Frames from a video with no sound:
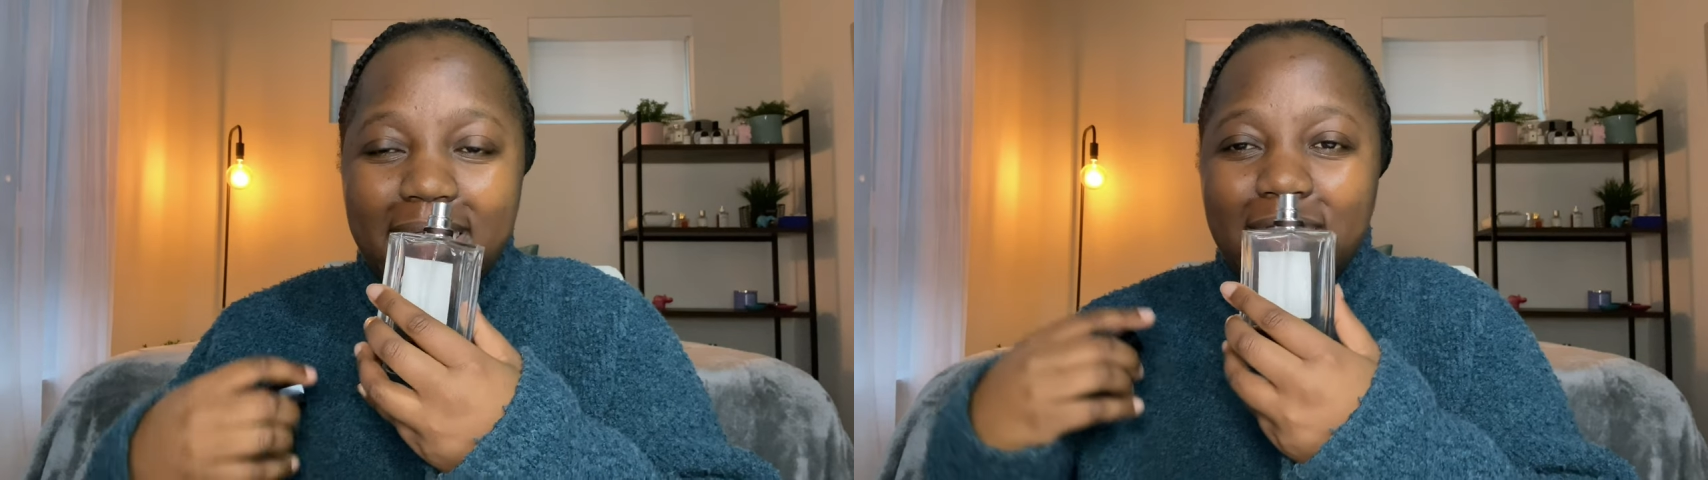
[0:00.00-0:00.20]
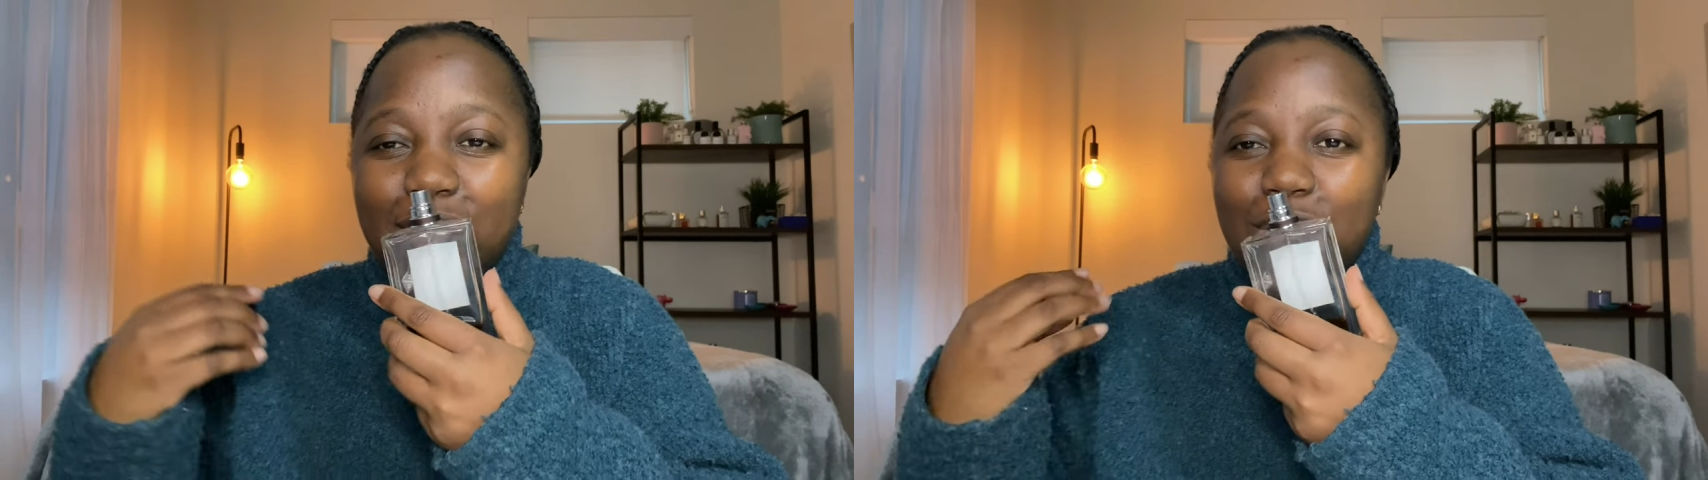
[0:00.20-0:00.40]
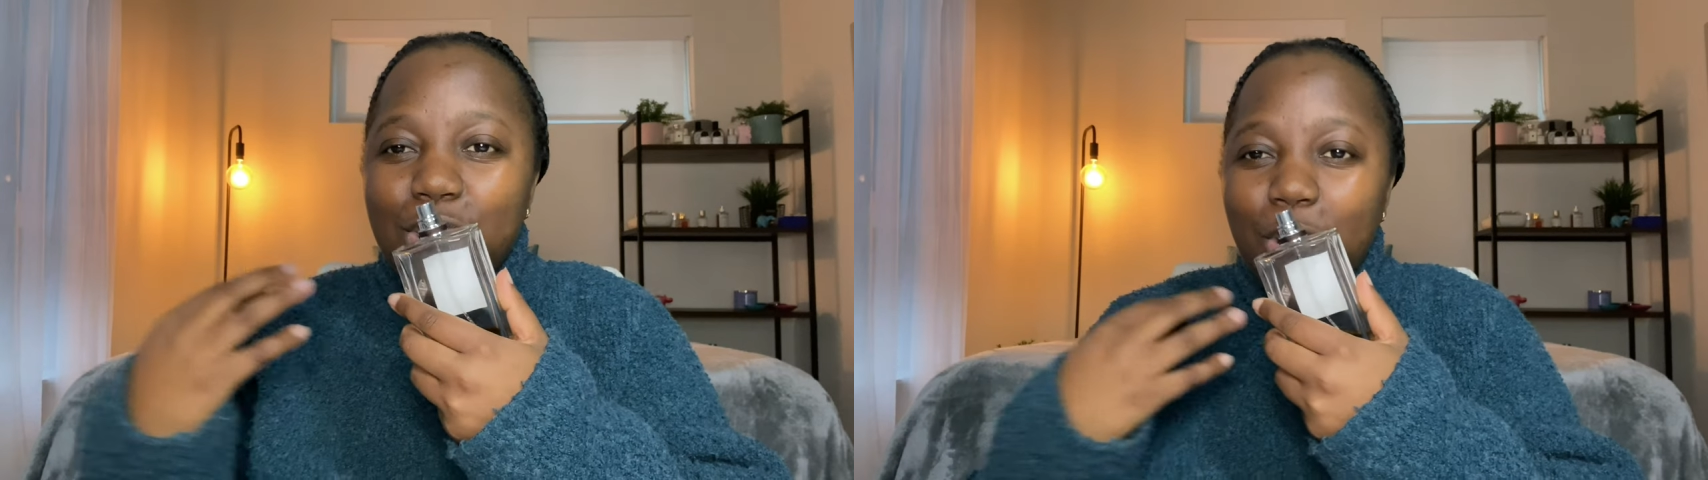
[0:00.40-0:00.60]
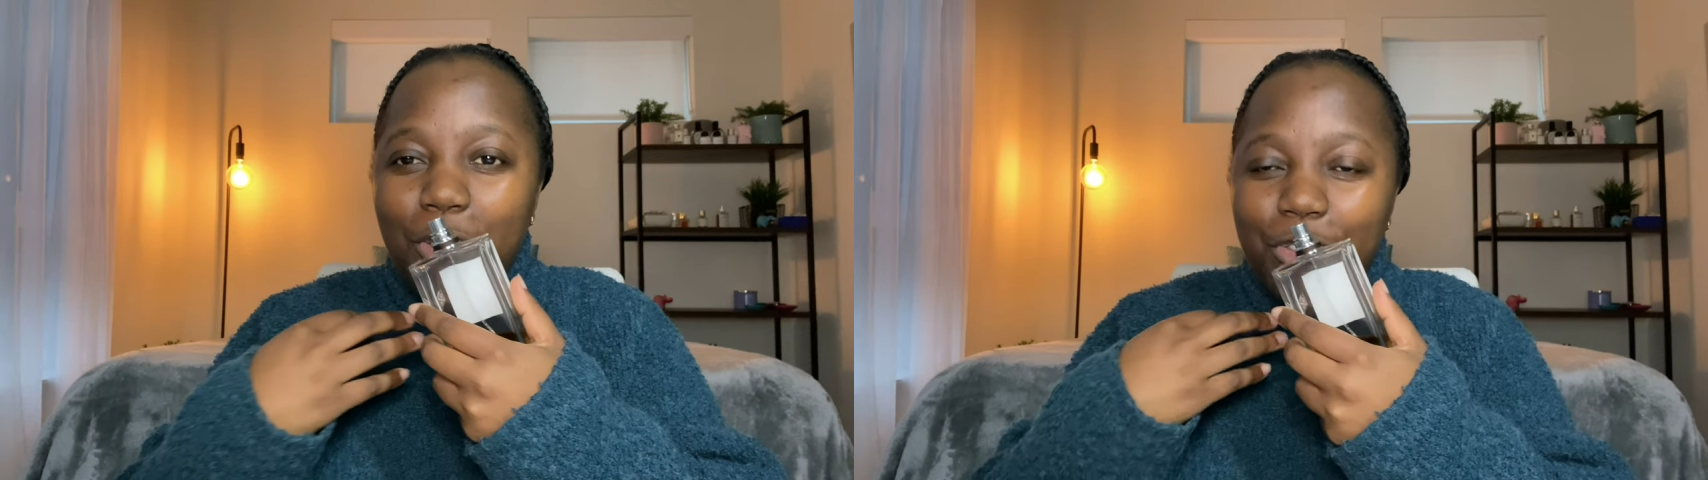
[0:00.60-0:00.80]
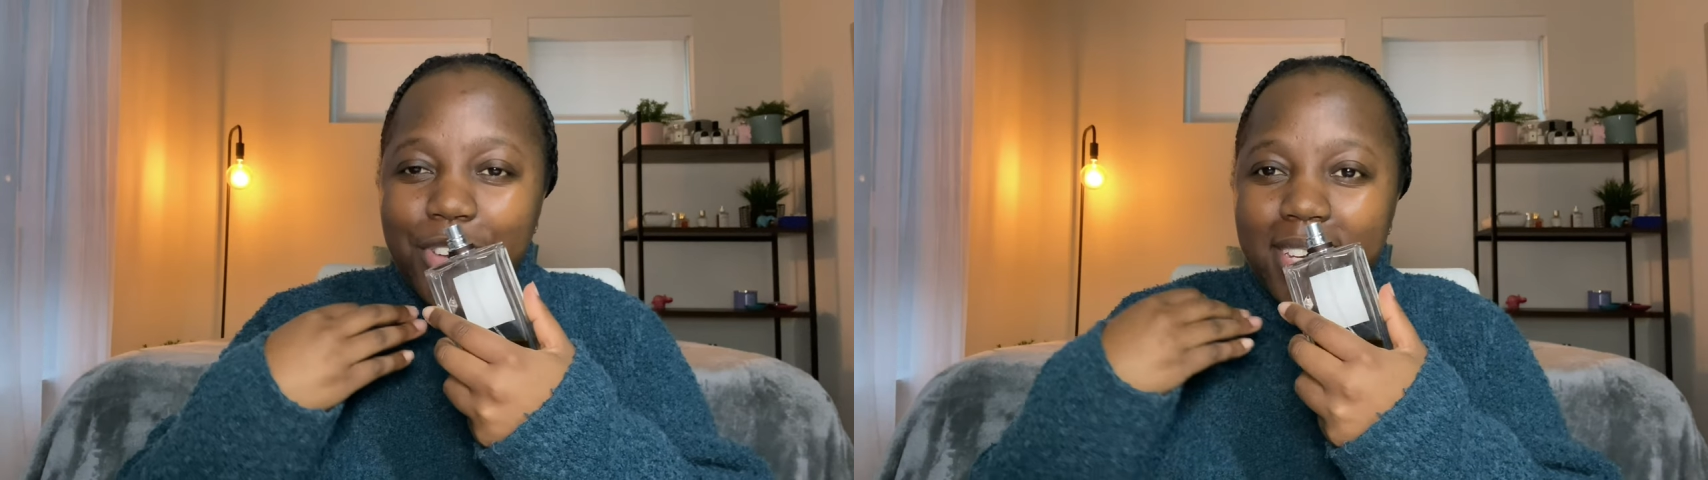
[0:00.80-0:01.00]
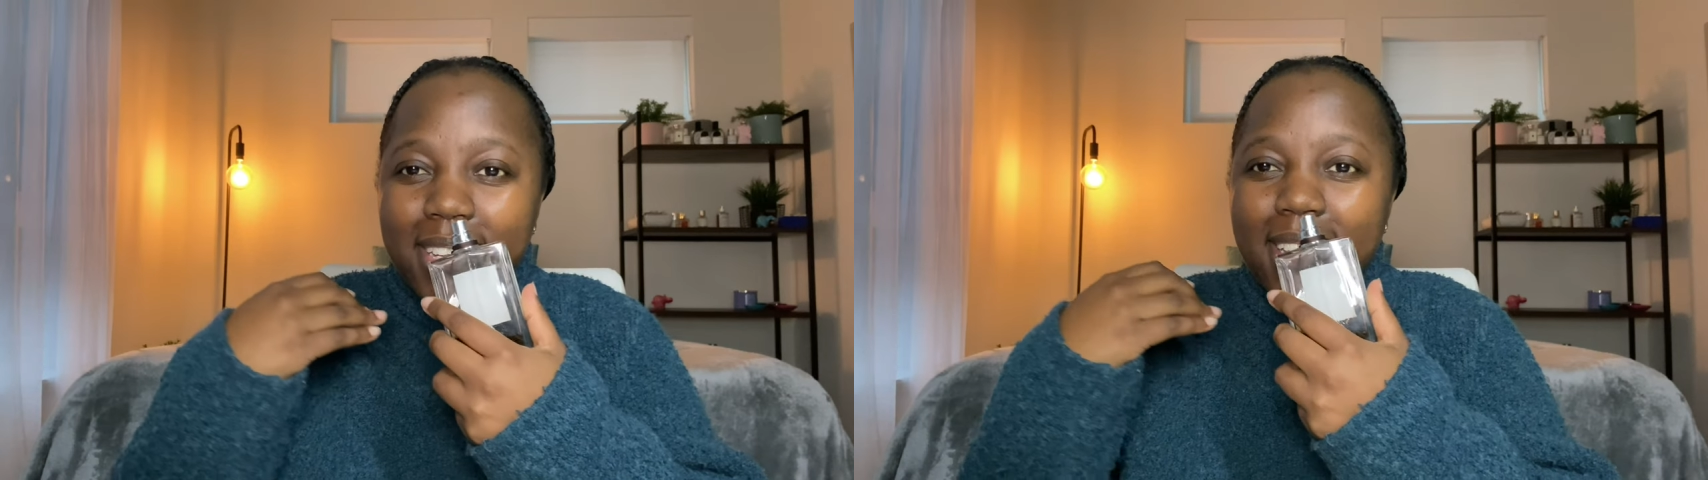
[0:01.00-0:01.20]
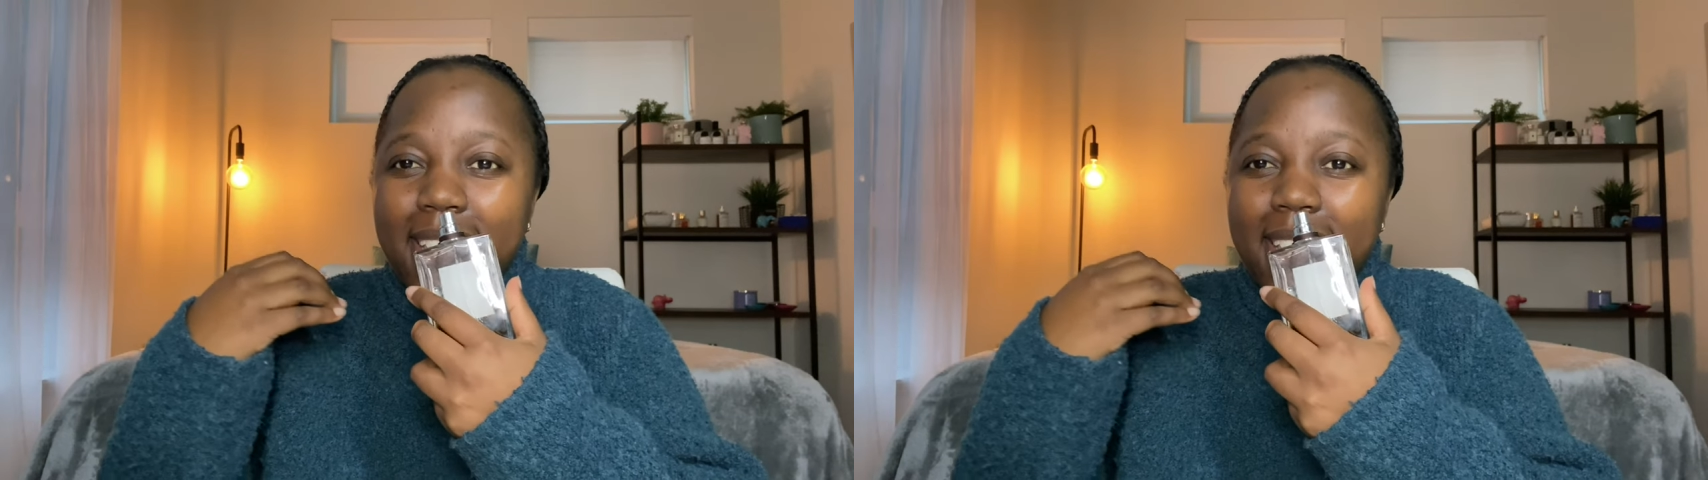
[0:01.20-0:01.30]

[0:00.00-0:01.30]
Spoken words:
and soft